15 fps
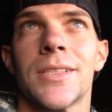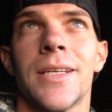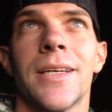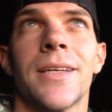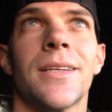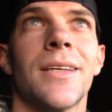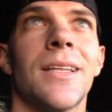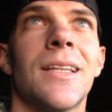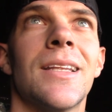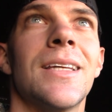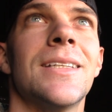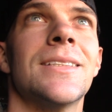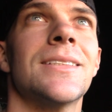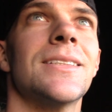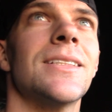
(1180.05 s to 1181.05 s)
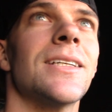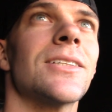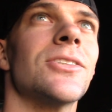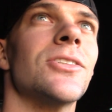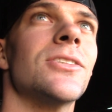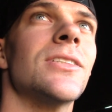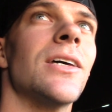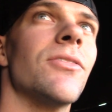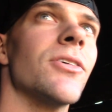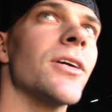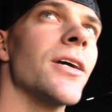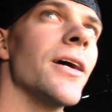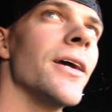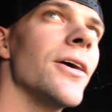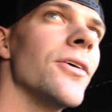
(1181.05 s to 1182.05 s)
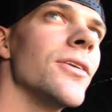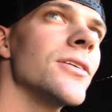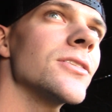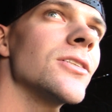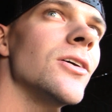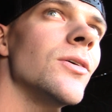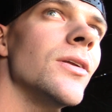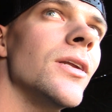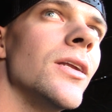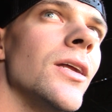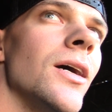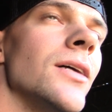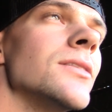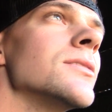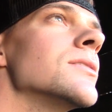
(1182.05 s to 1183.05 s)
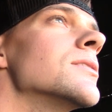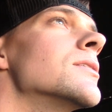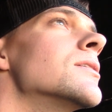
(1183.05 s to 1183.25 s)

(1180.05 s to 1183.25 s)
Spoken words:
like at least 6 or 7 coyotes going nuts.